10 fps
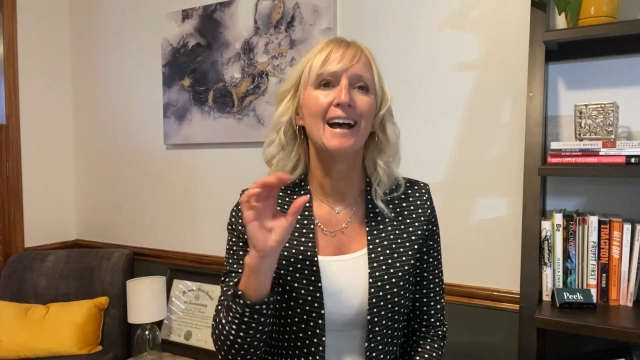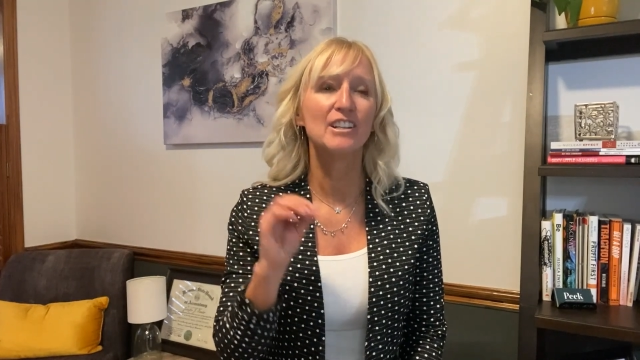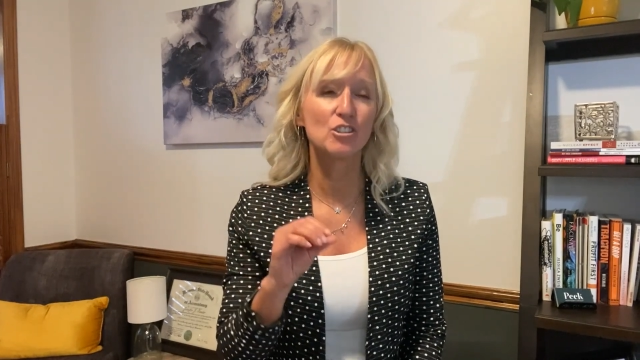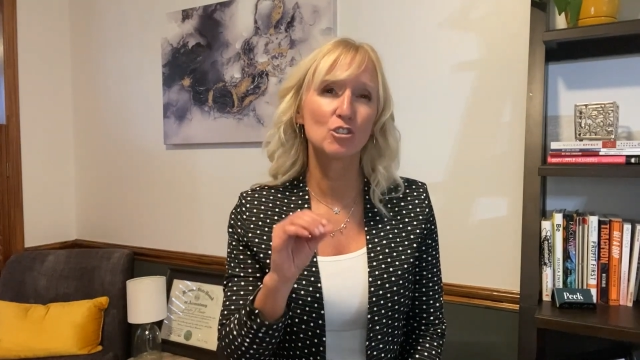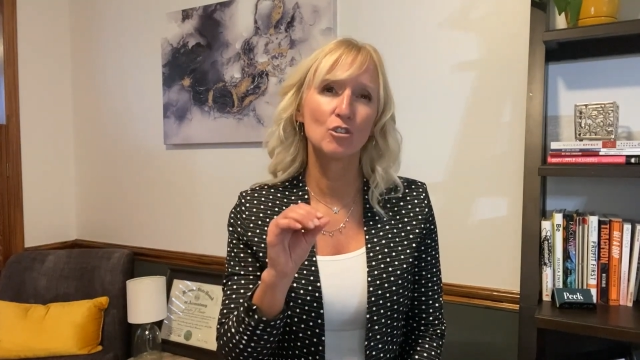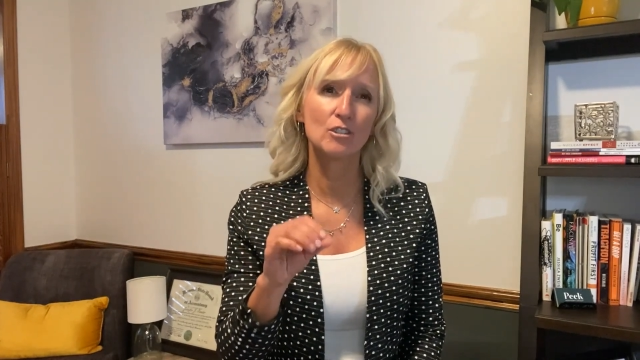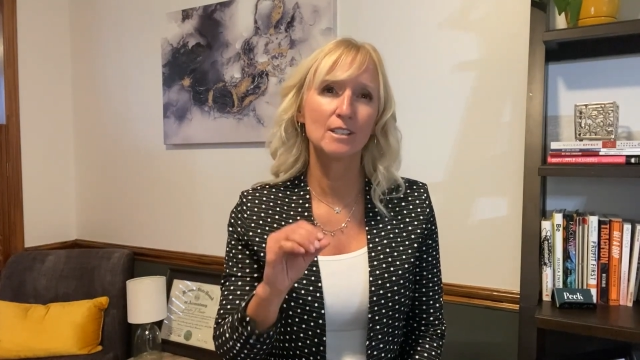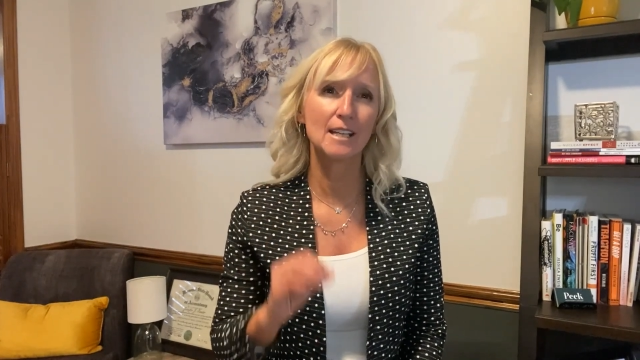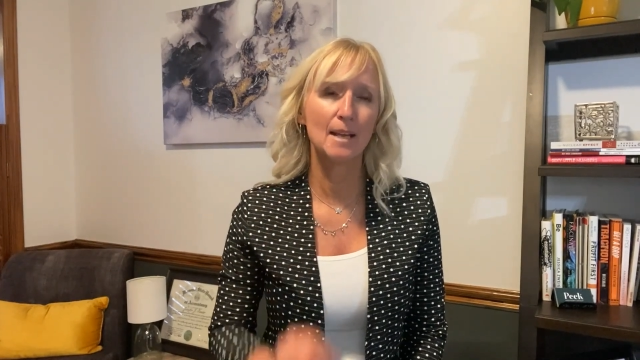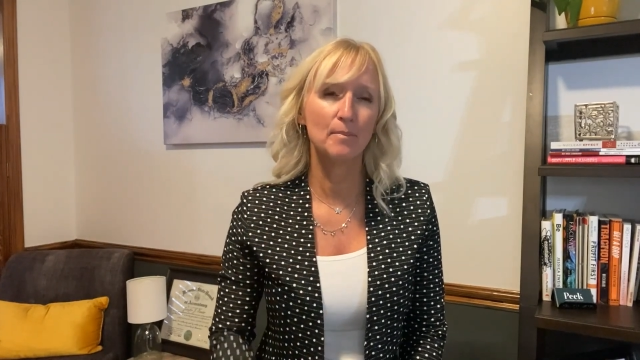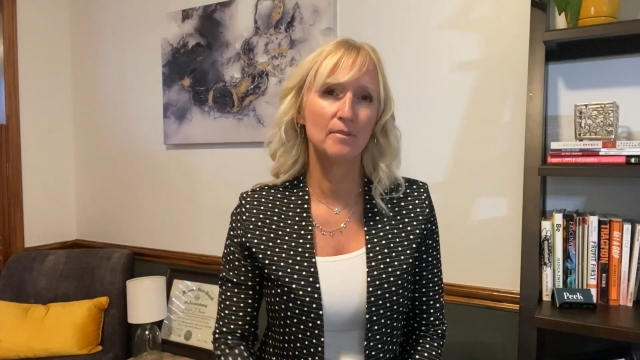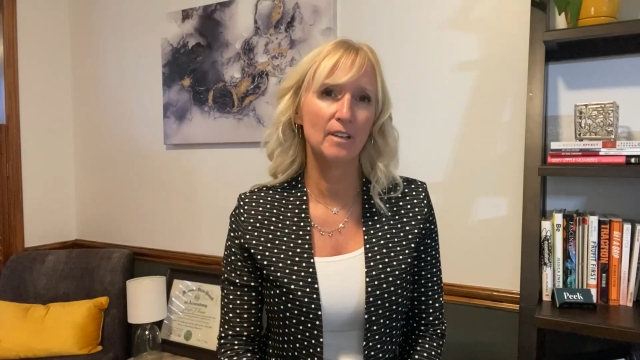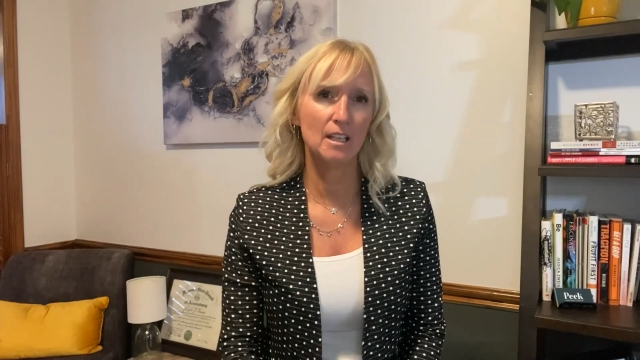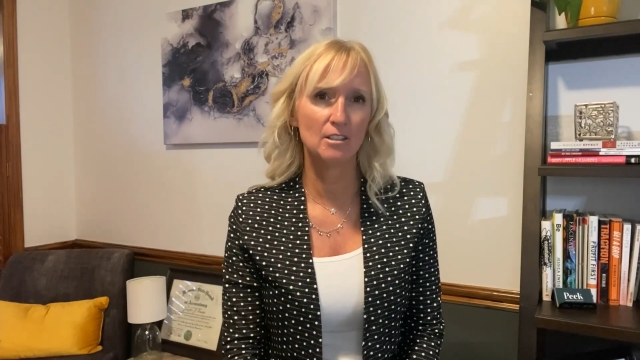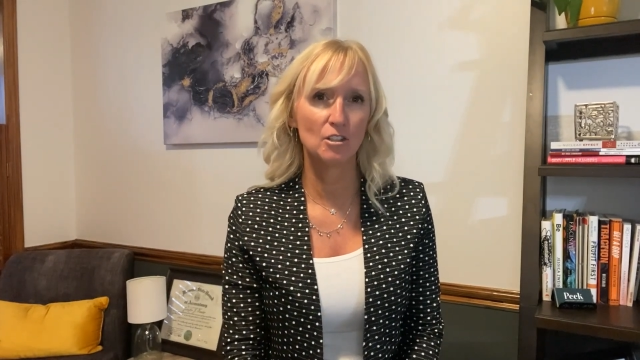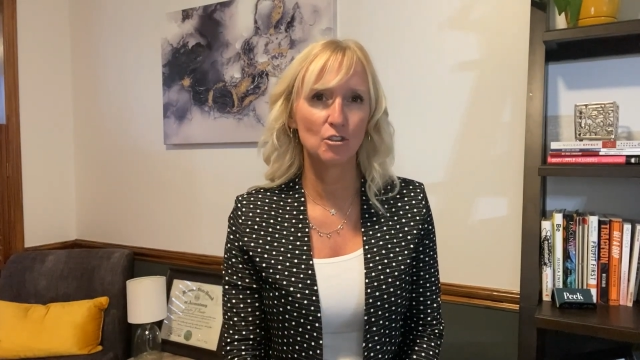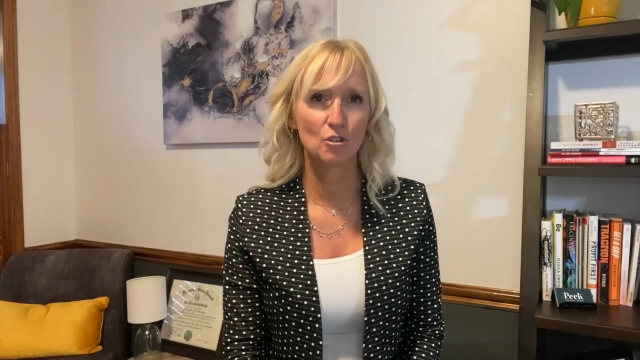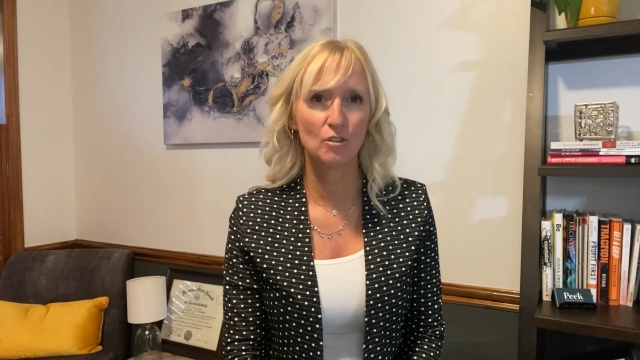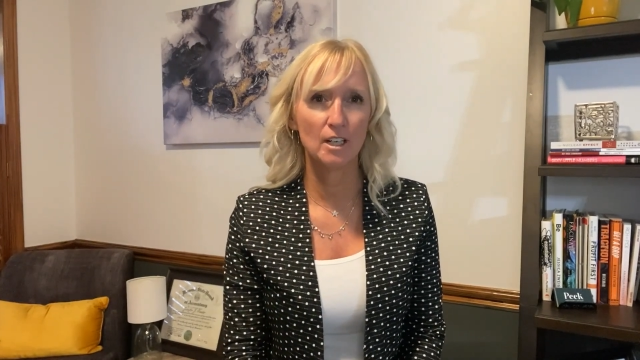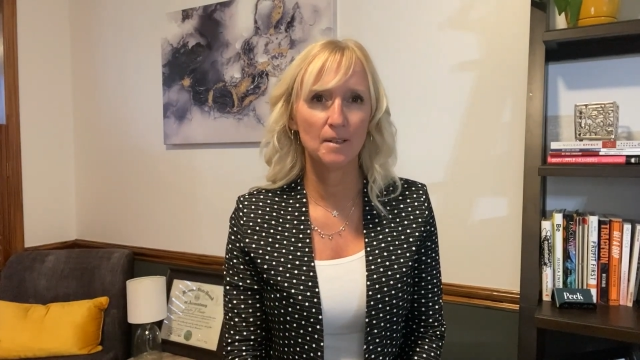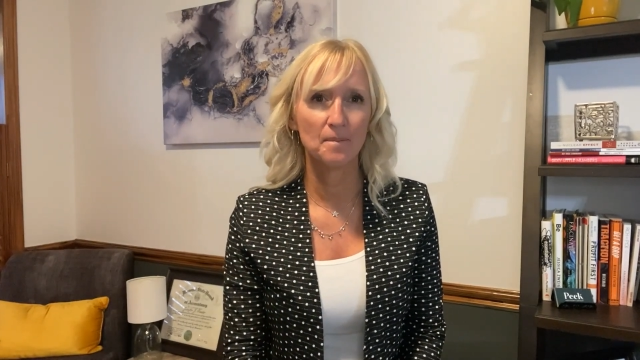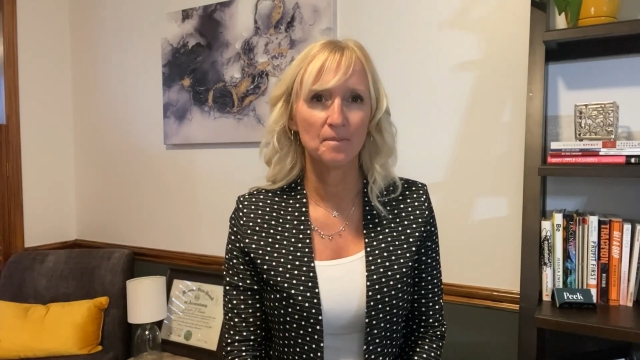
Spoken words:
a certain type of industry,